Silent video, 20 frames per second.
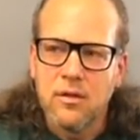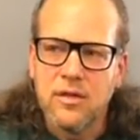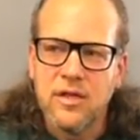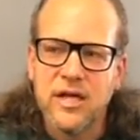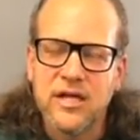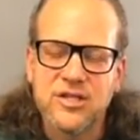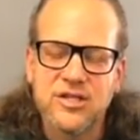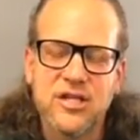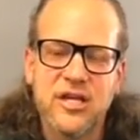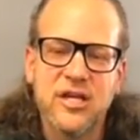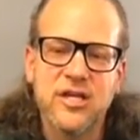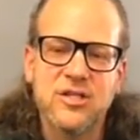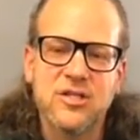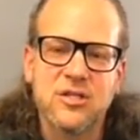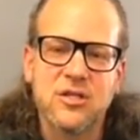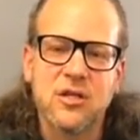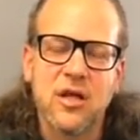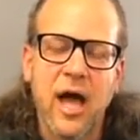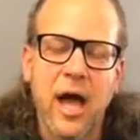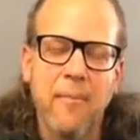this
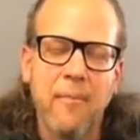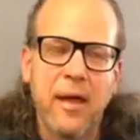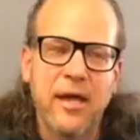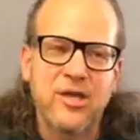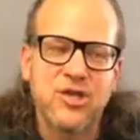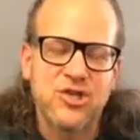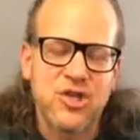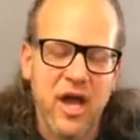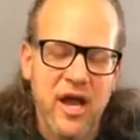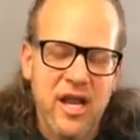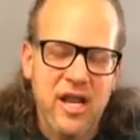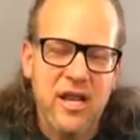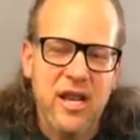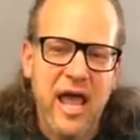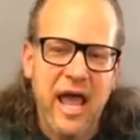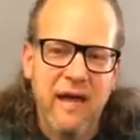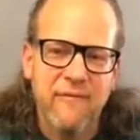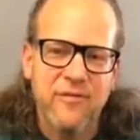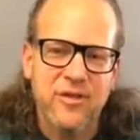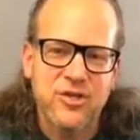is, I'm excited to
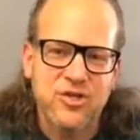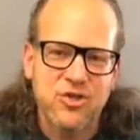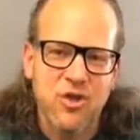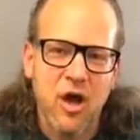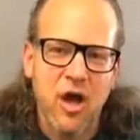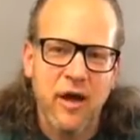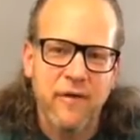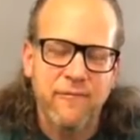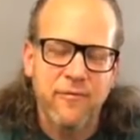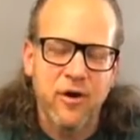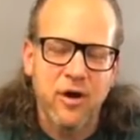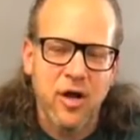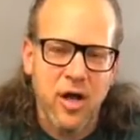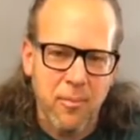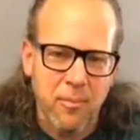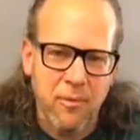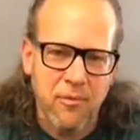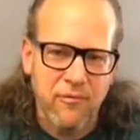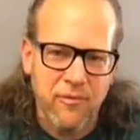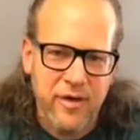have this dog for a
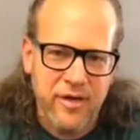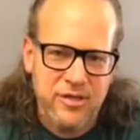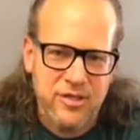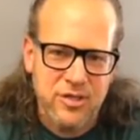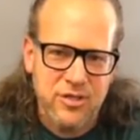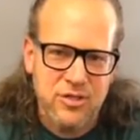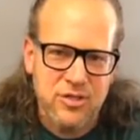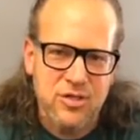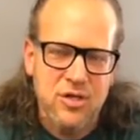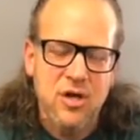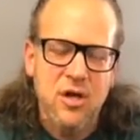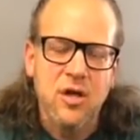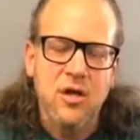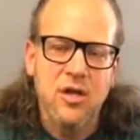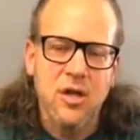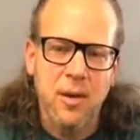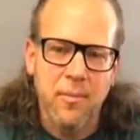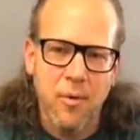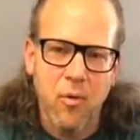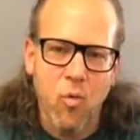couple of reasons.
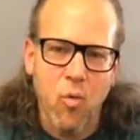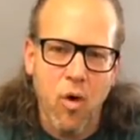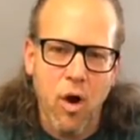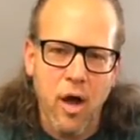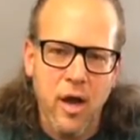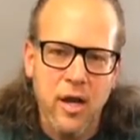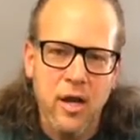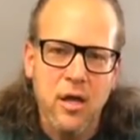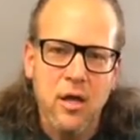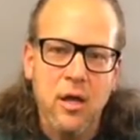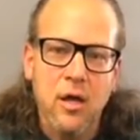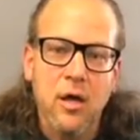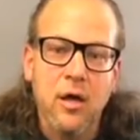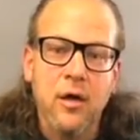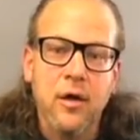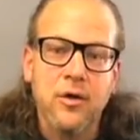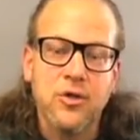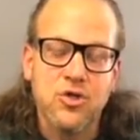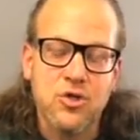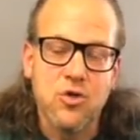Number one,
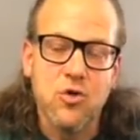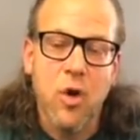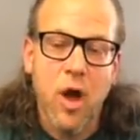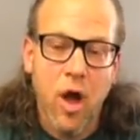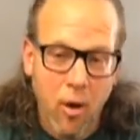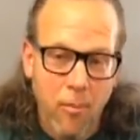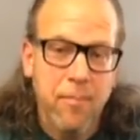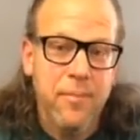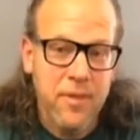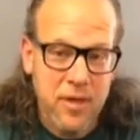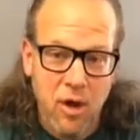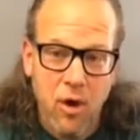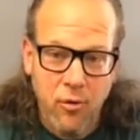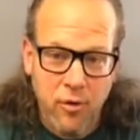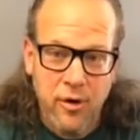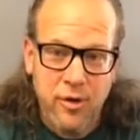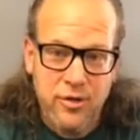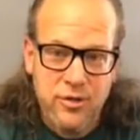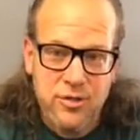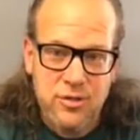to help the
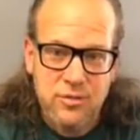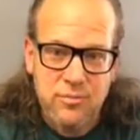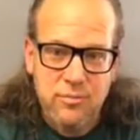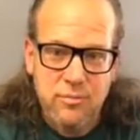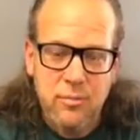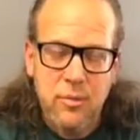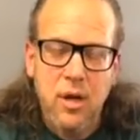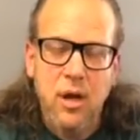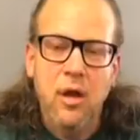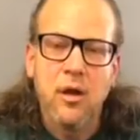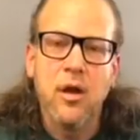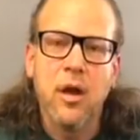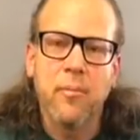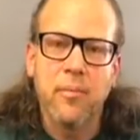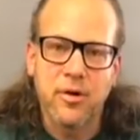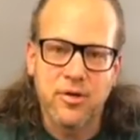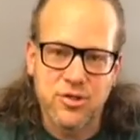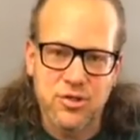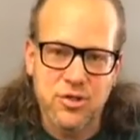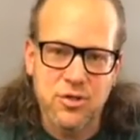owners.
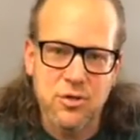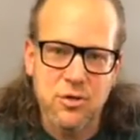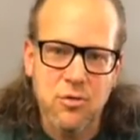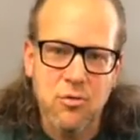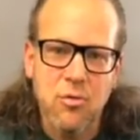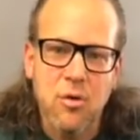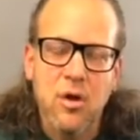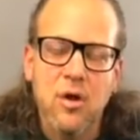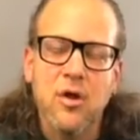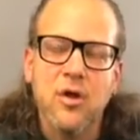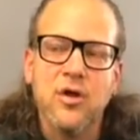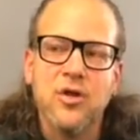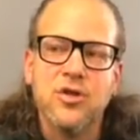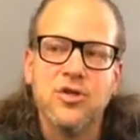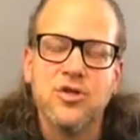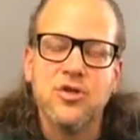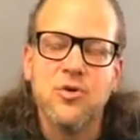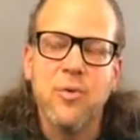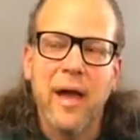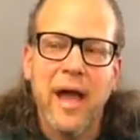Number two,
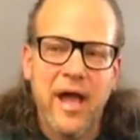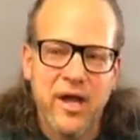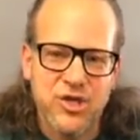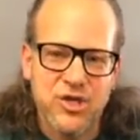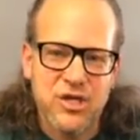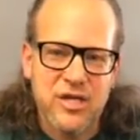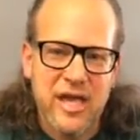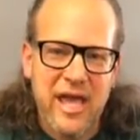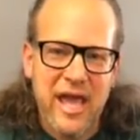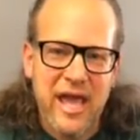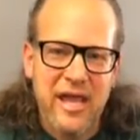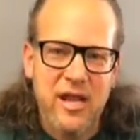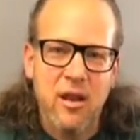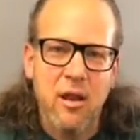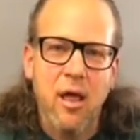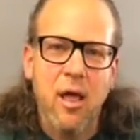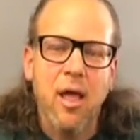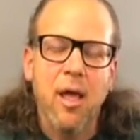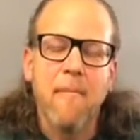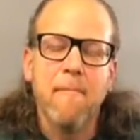to educate
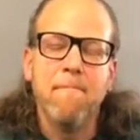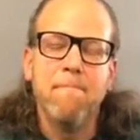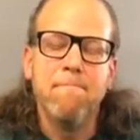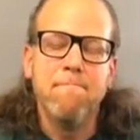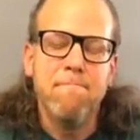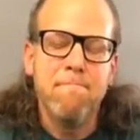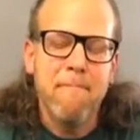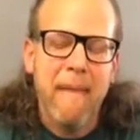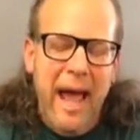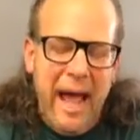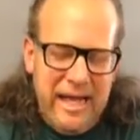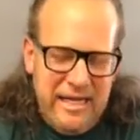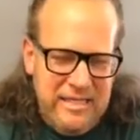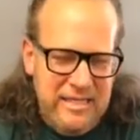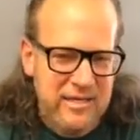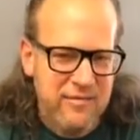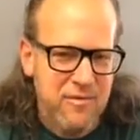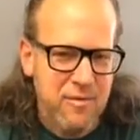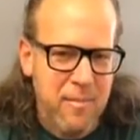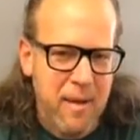
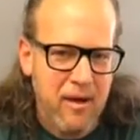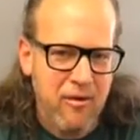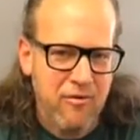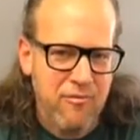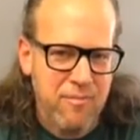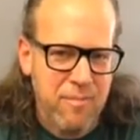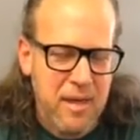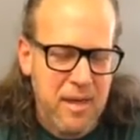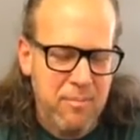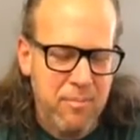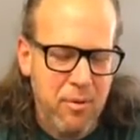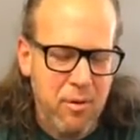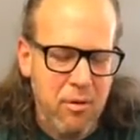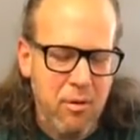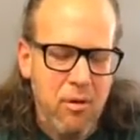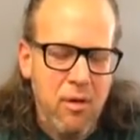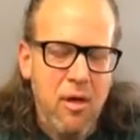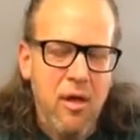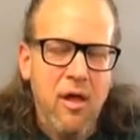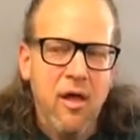massive amount of
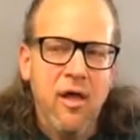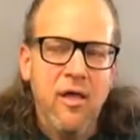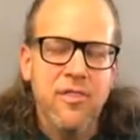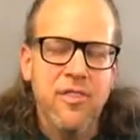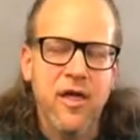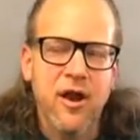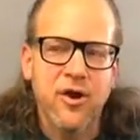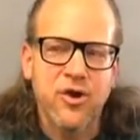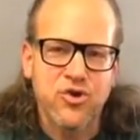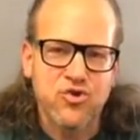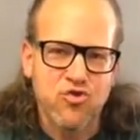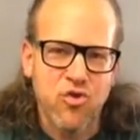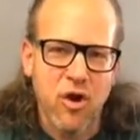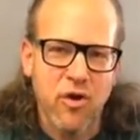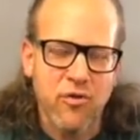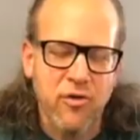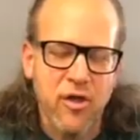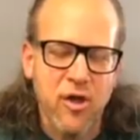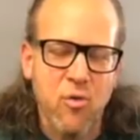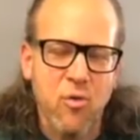people that are
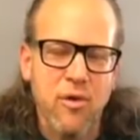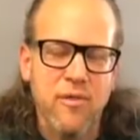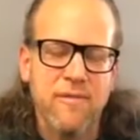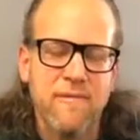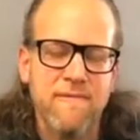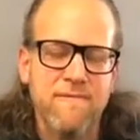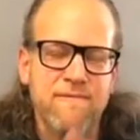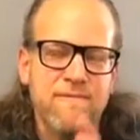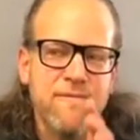struggling with